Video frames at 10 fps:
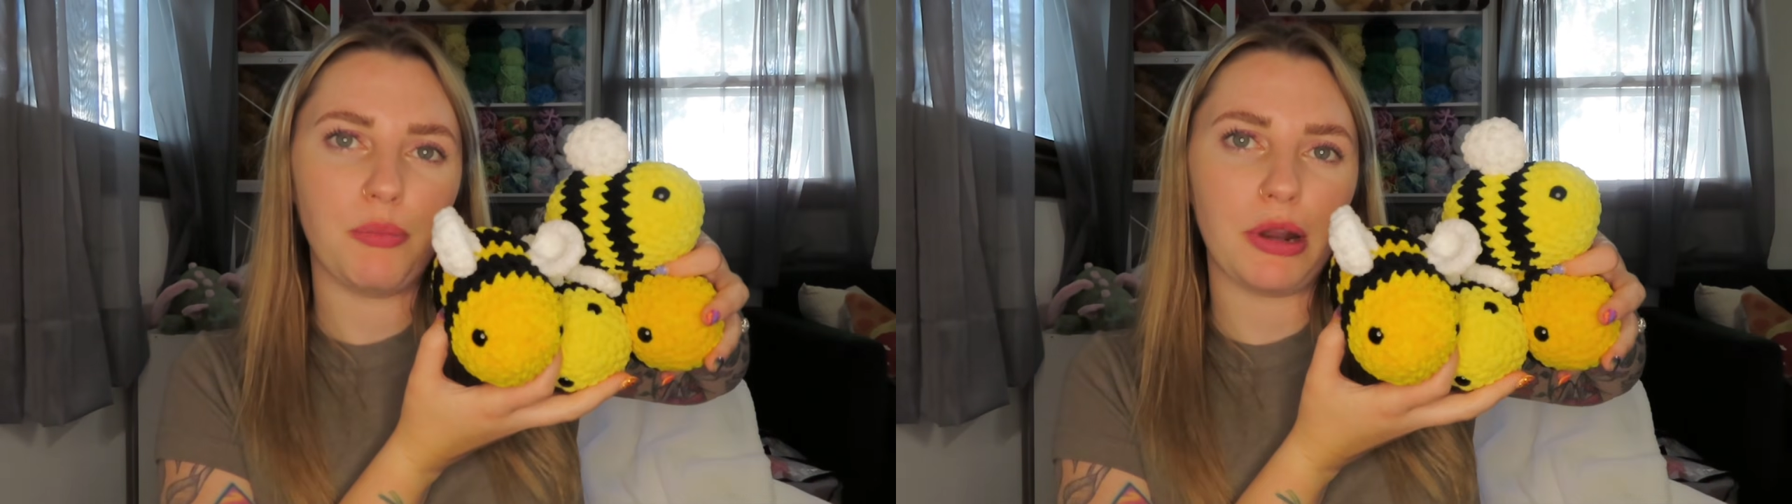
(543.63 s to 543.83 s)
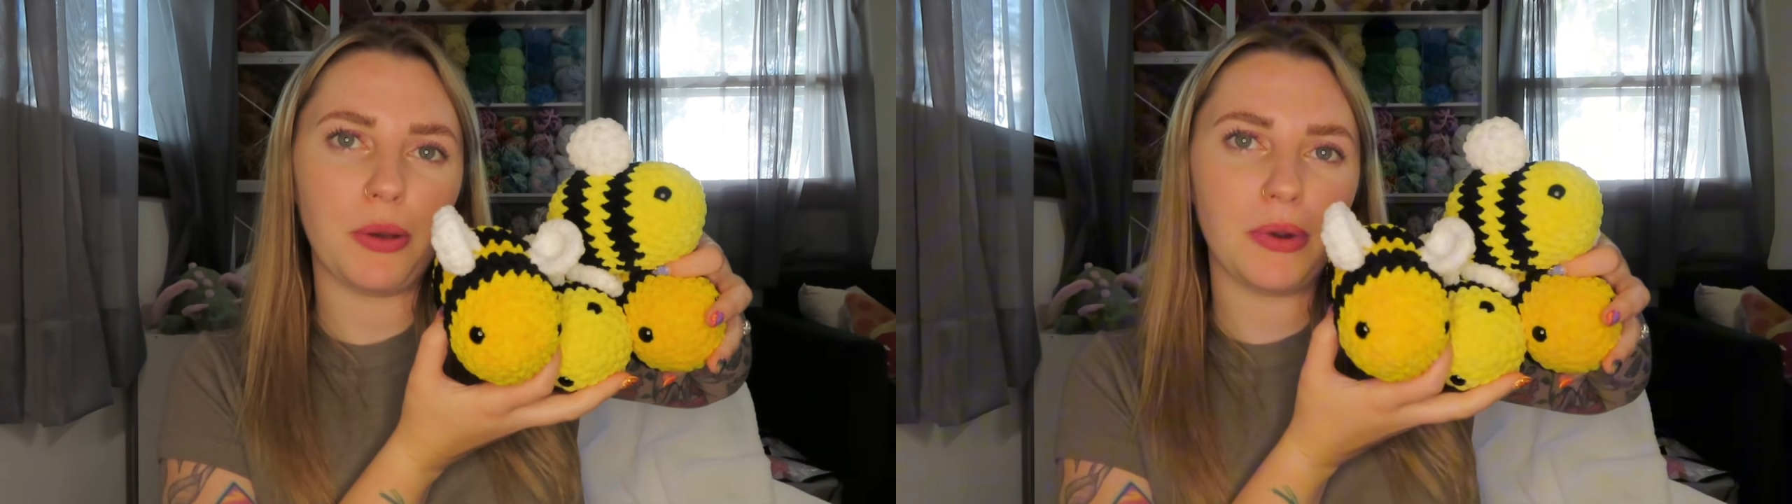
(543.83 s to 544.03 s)

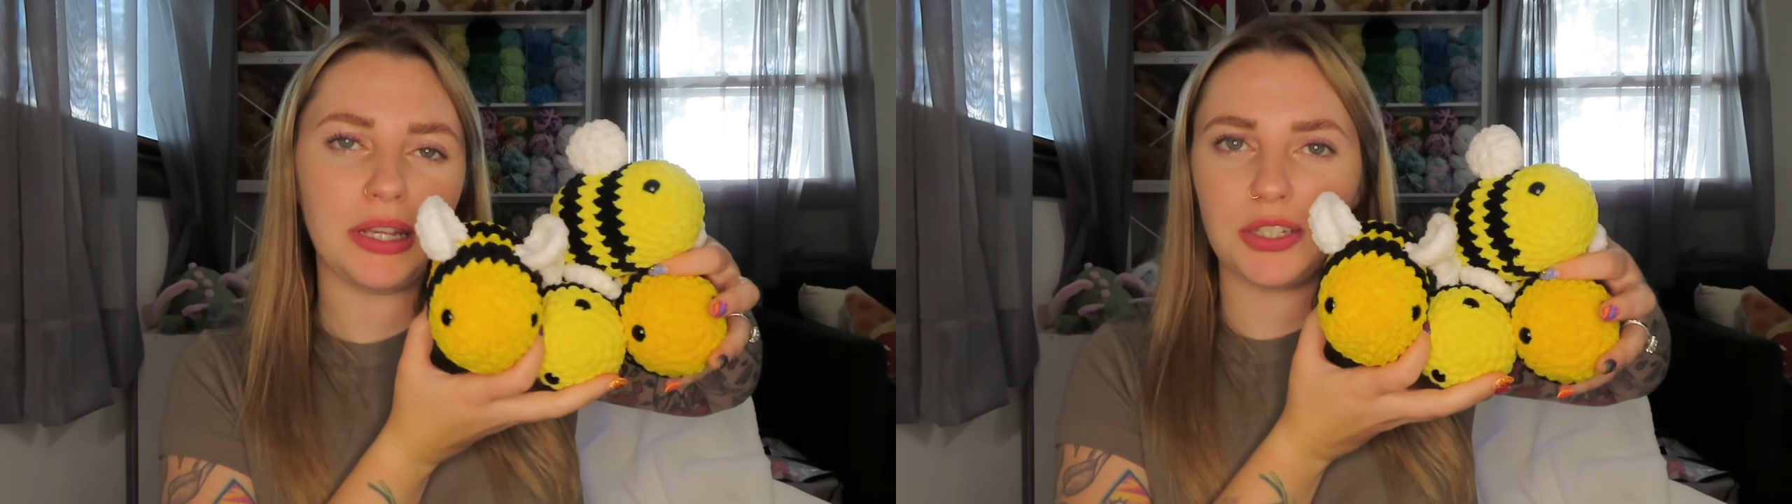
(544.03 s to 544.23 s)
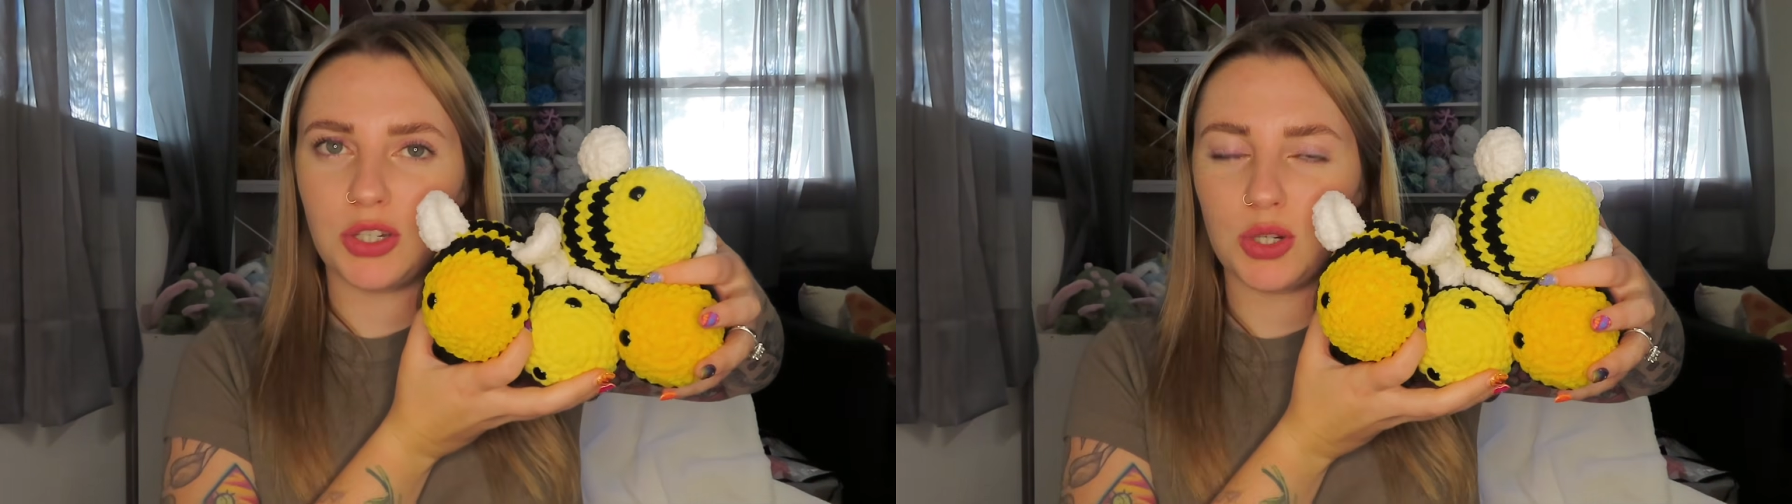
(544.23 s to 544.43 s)
but I
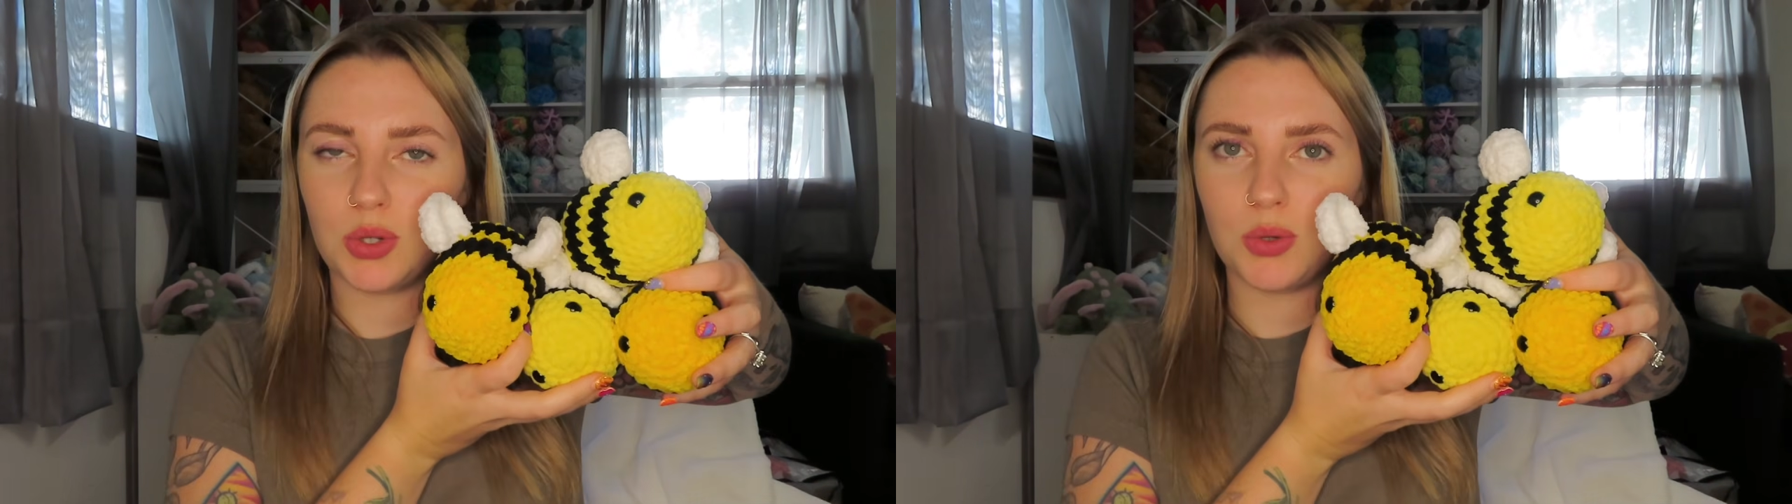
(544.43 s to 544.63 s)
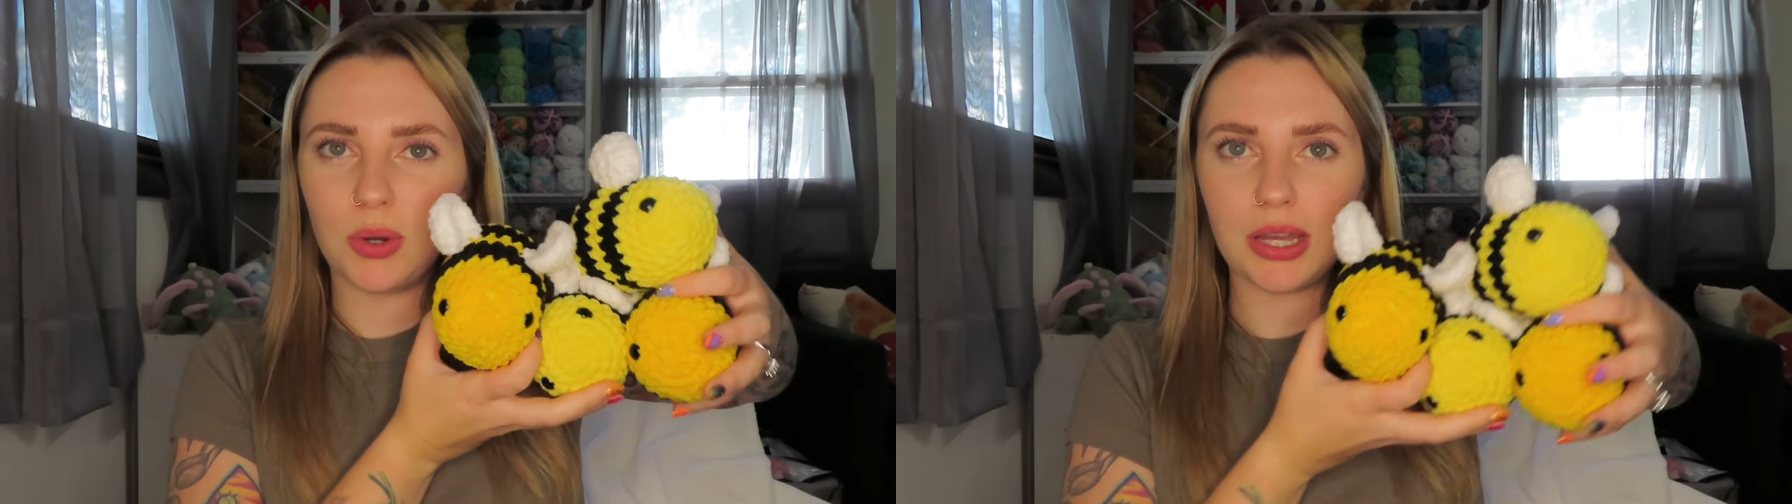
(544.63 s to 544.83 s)
wanted
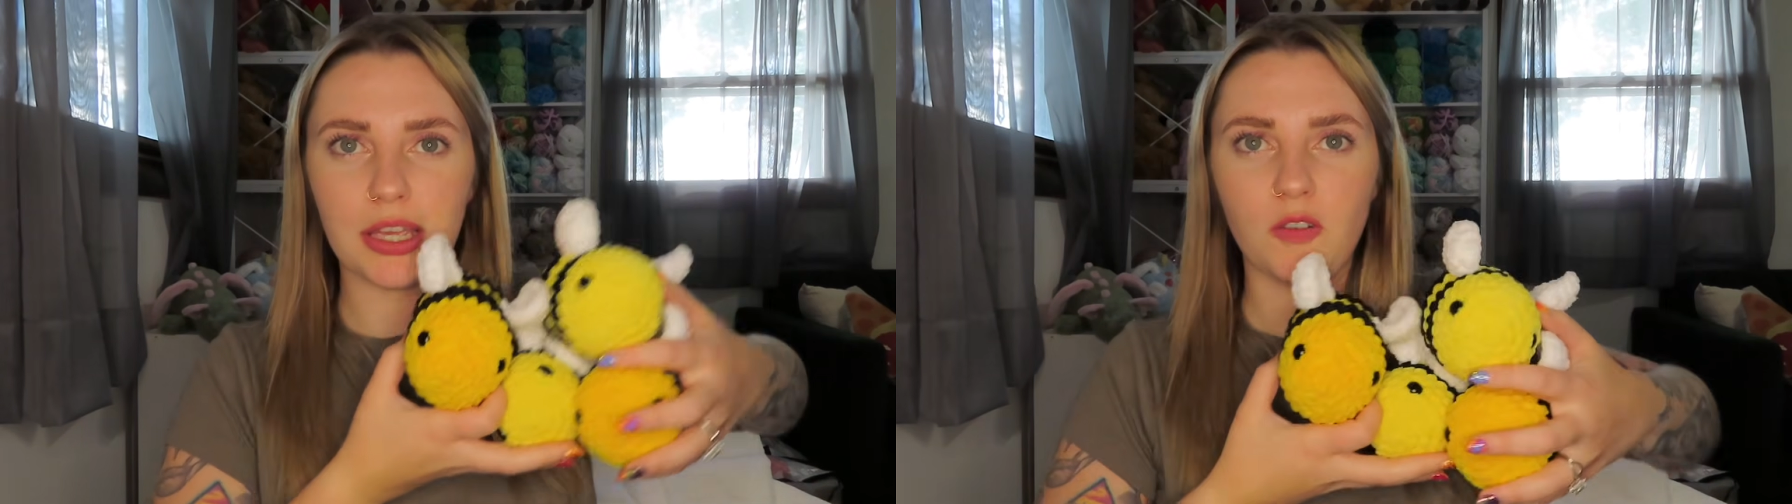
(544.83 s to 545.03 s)
to